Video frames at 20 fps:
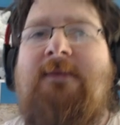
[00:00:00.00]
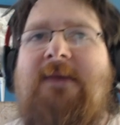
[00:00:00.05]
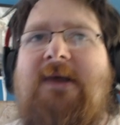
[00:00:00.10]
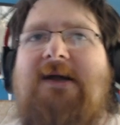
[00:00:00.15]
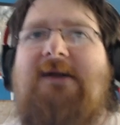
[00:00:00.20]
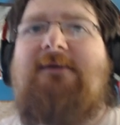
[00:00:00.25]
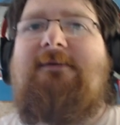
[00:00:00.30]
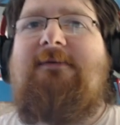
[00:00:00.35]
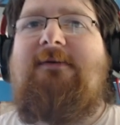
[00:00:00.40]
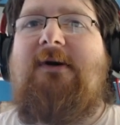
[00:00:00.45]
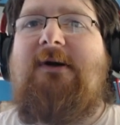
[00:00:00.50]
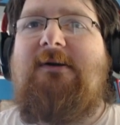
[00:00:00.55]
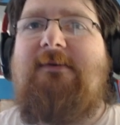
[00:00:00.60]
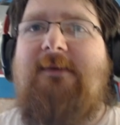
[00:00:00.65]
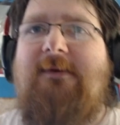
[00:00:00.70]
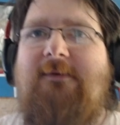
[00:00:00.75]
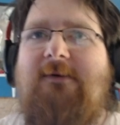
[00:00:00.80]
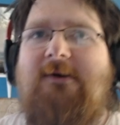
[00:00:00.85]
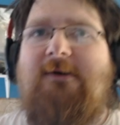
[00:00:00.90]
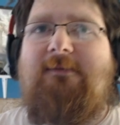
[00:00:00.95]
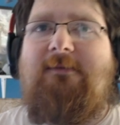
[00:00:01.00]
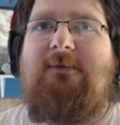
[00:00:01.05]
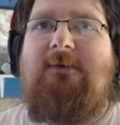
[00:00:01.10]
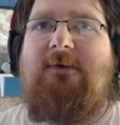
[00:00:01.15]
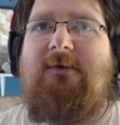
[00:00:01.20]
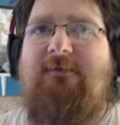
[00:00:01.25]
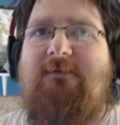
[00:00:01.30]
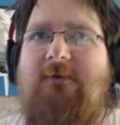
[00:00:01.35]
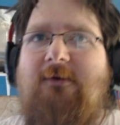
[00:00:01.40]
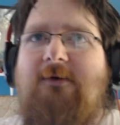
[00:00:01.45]
I'll find me what I'm
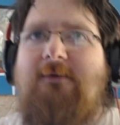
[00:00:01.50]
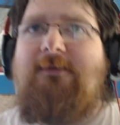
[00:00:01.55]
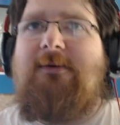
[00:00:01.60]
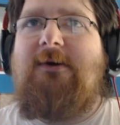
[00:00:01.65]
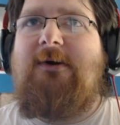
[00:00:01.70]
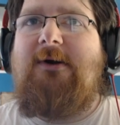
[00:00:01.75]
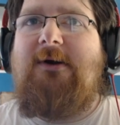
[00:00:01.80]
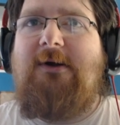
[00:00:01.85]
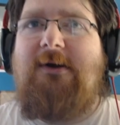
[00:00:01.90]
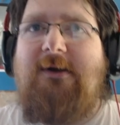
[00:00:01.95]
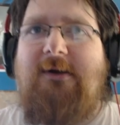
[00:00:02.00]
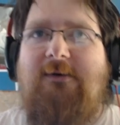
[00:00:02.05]
looking for pretty